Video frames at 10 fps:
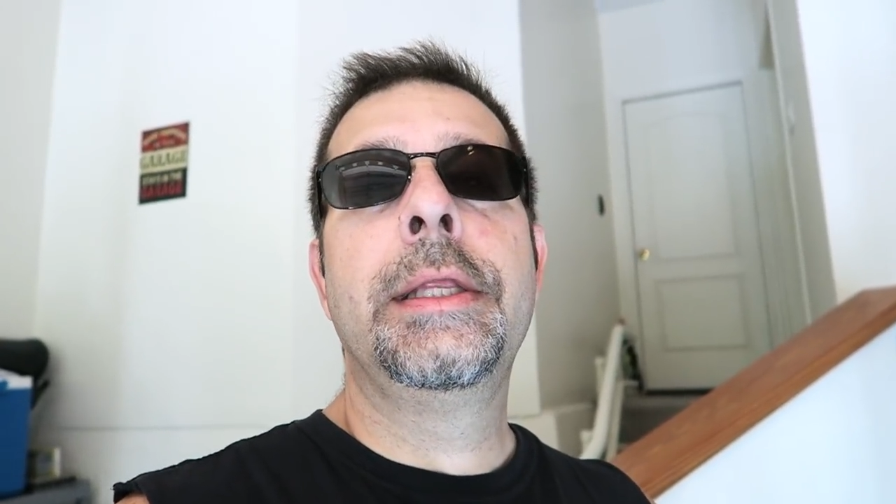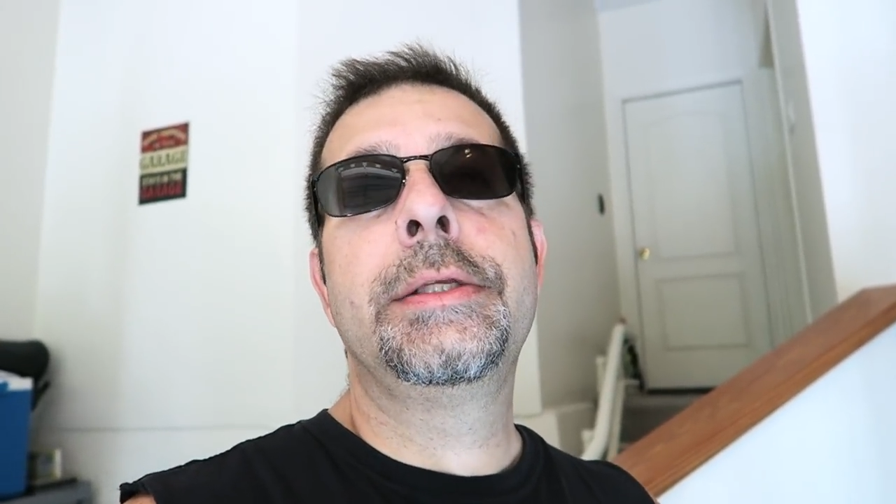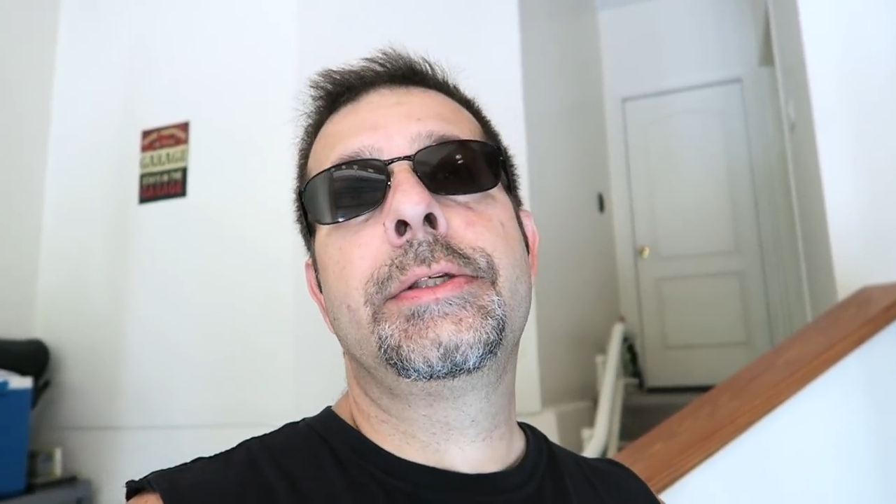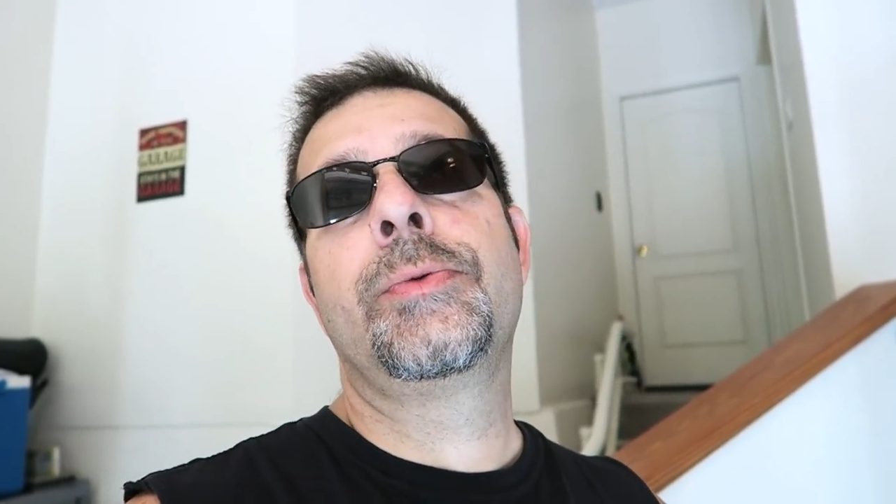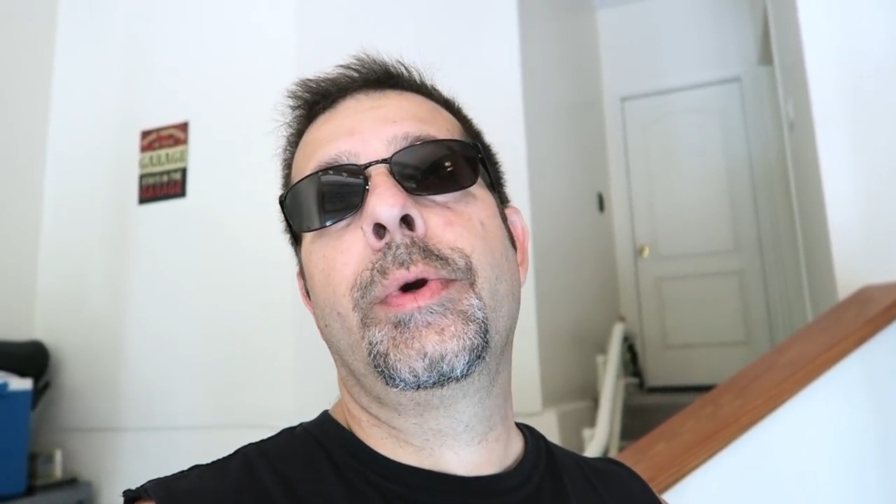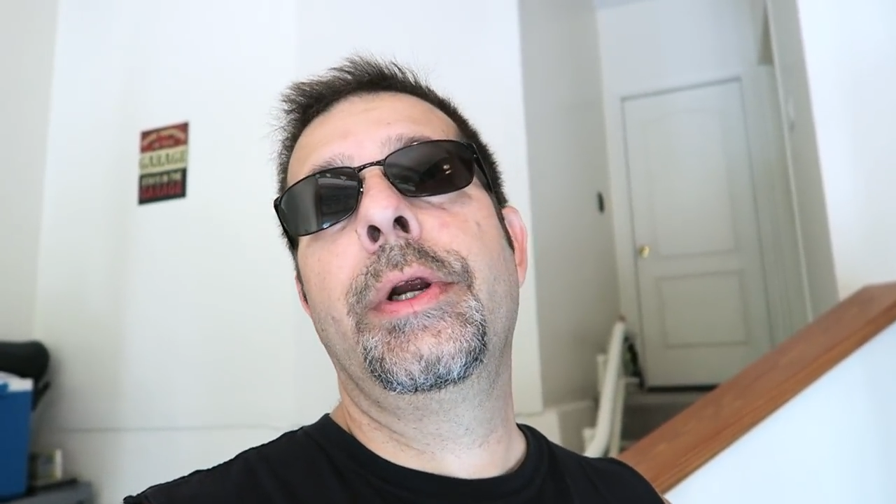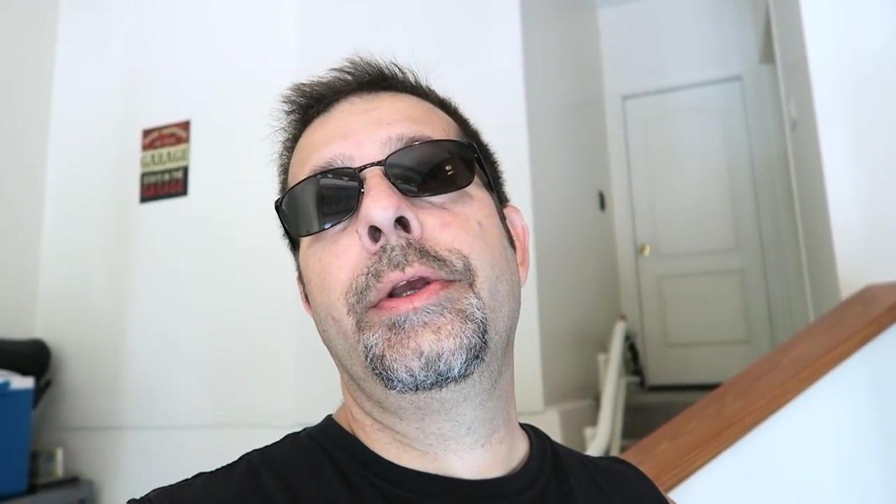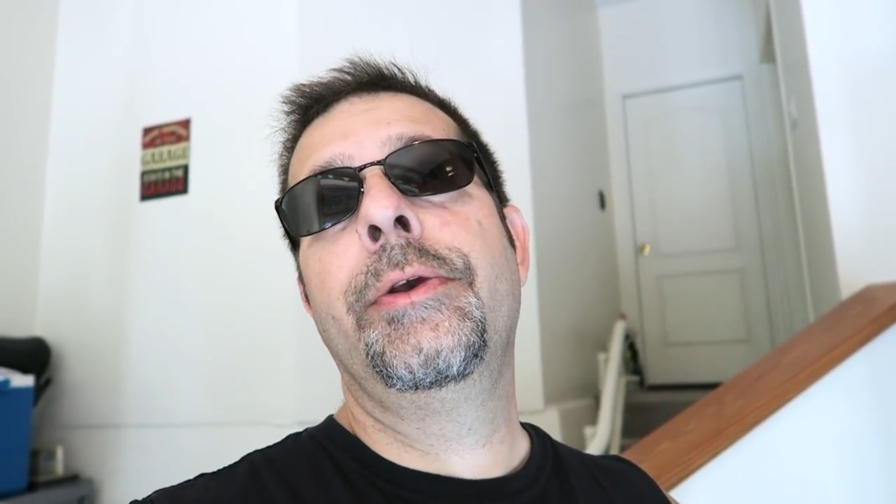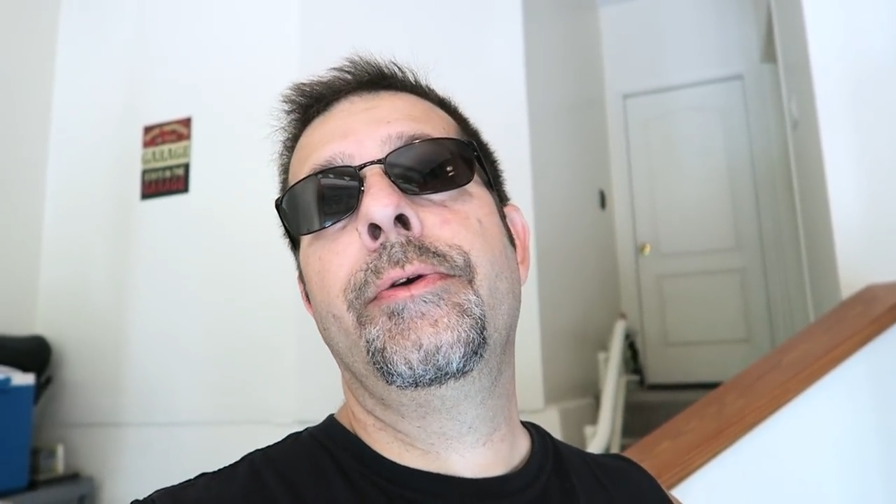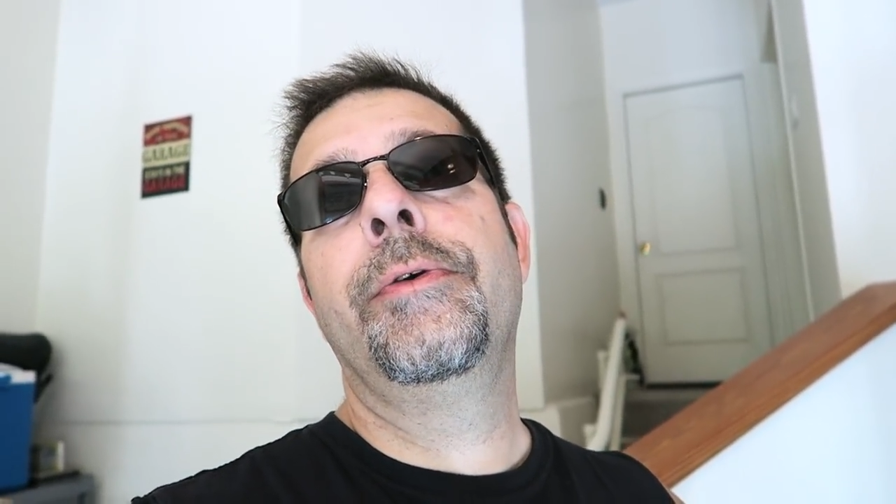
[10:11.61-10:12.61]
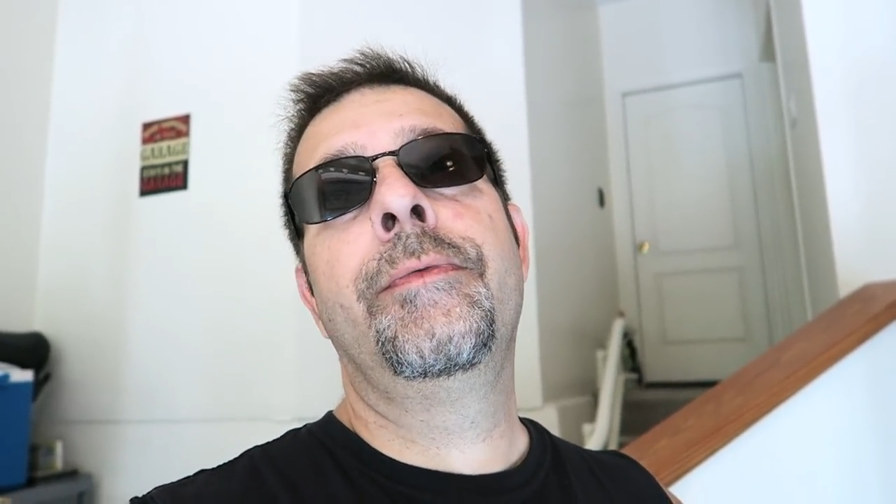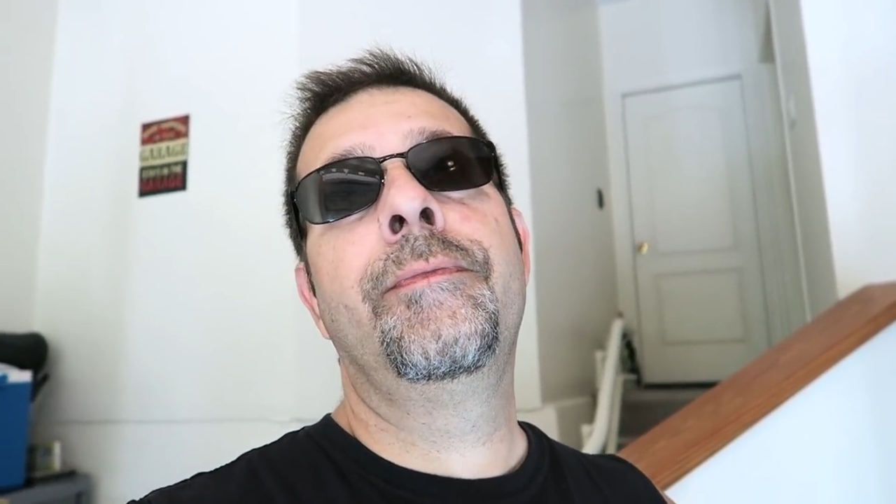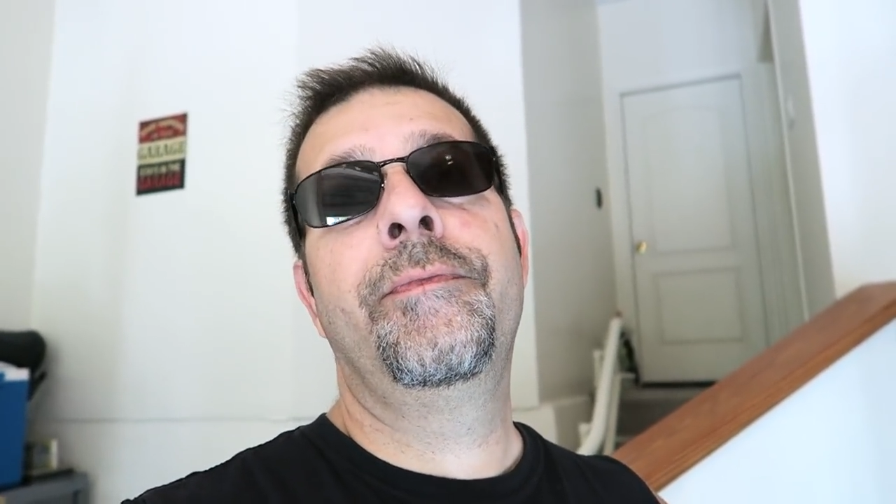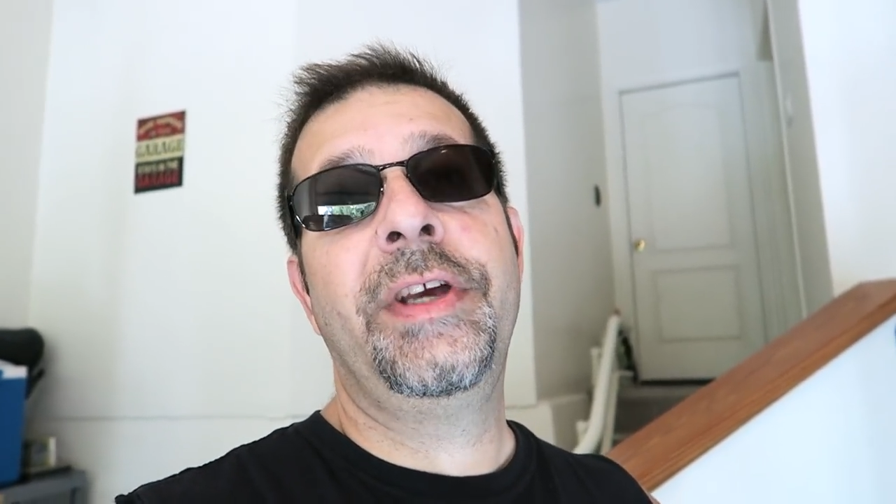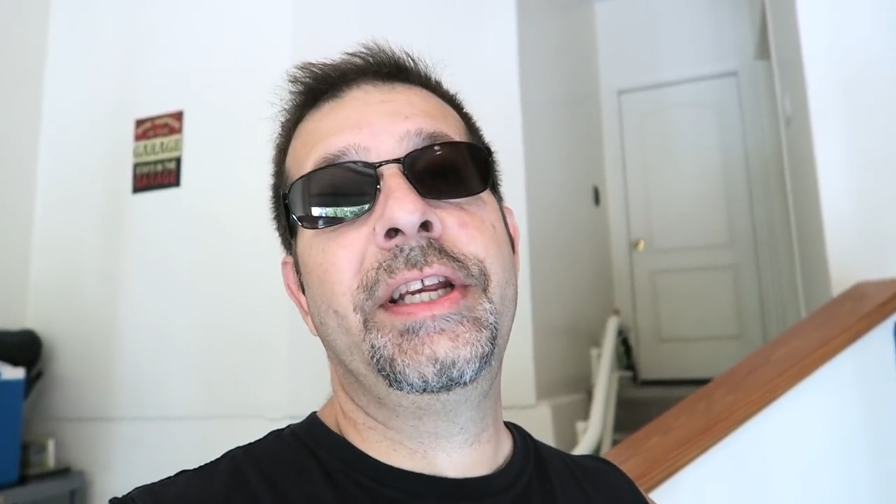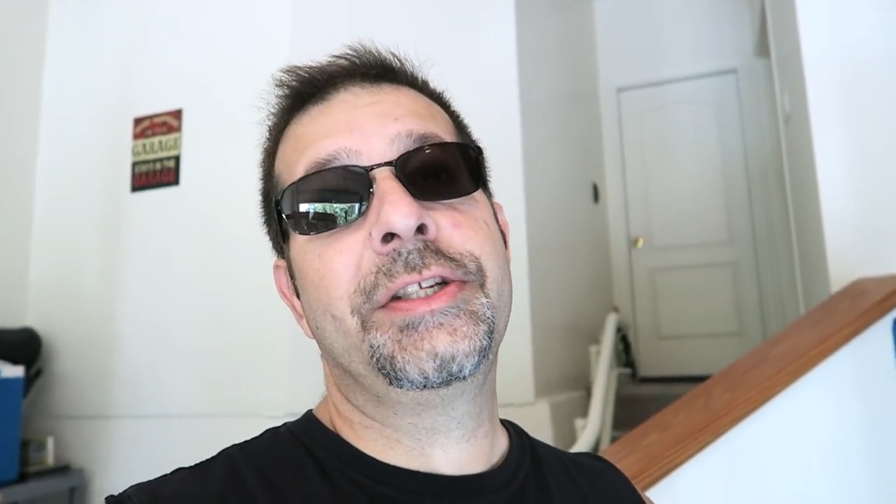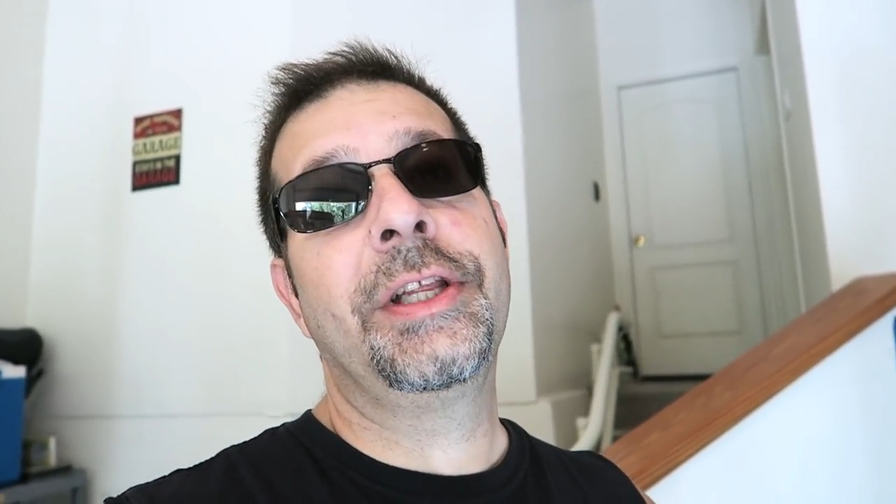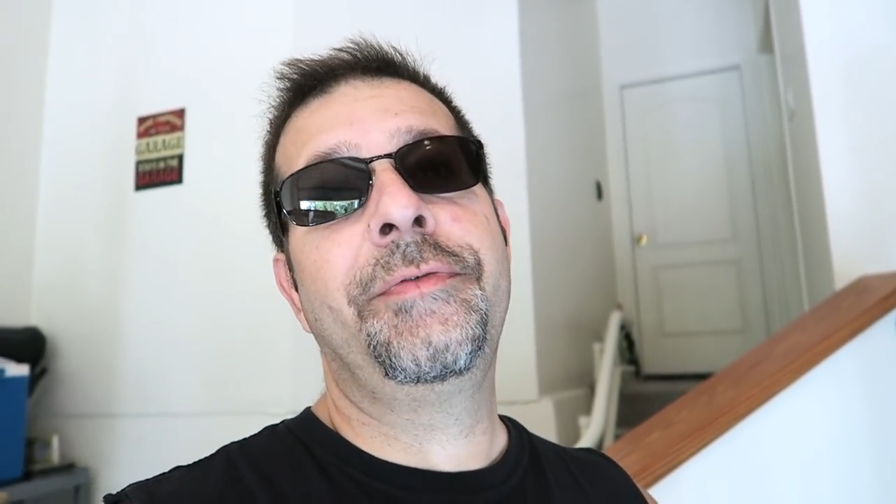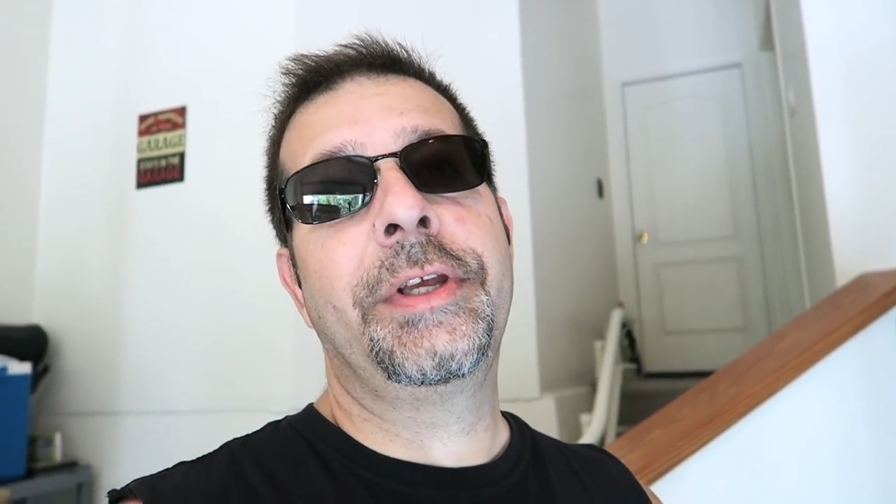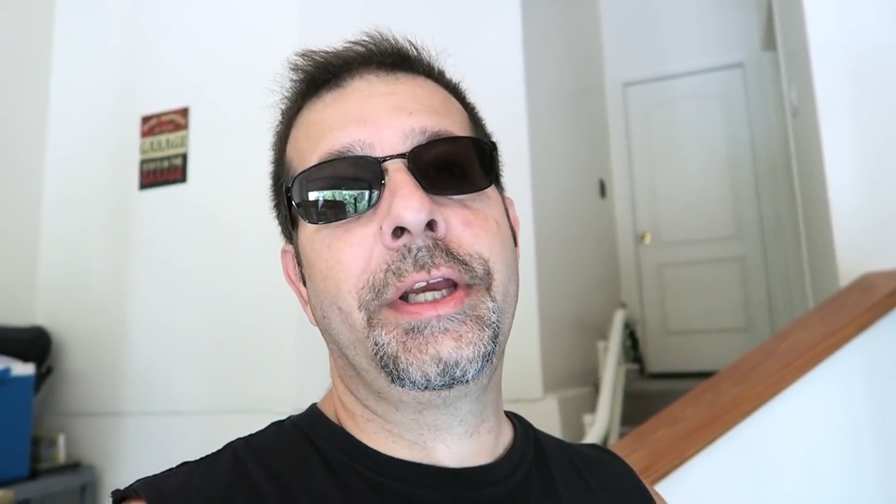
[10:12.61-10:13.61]
This is where you finish
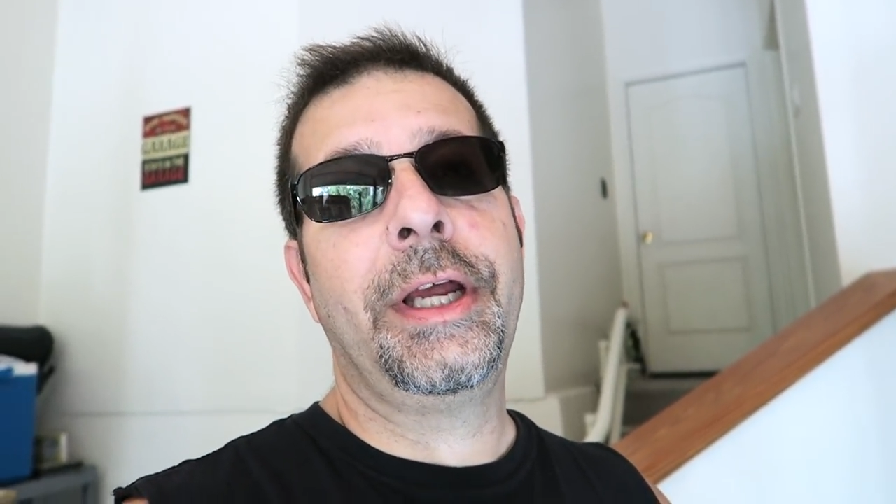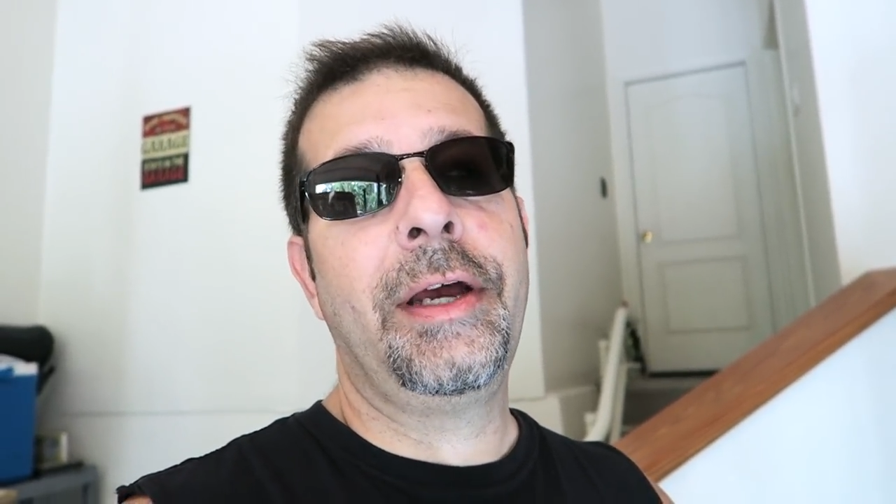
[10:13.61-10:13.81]
lifting it,